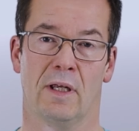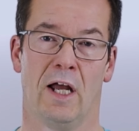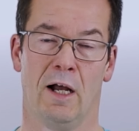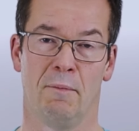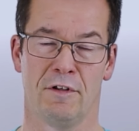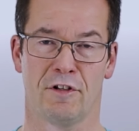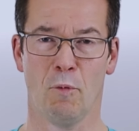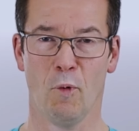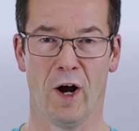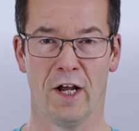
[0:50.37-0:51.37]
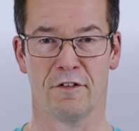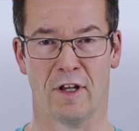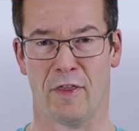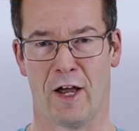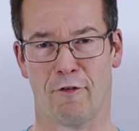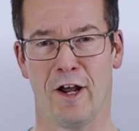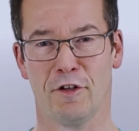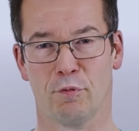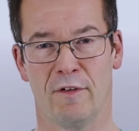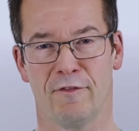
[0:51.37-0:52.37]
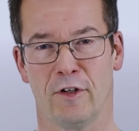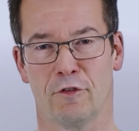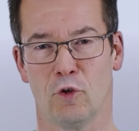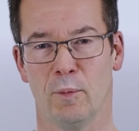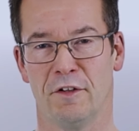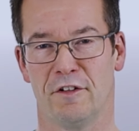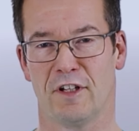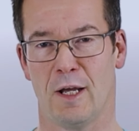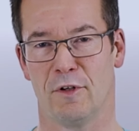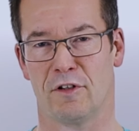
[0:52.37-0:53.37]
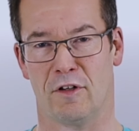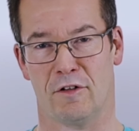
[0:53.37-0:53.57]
in some ways, that race win feels almost the same as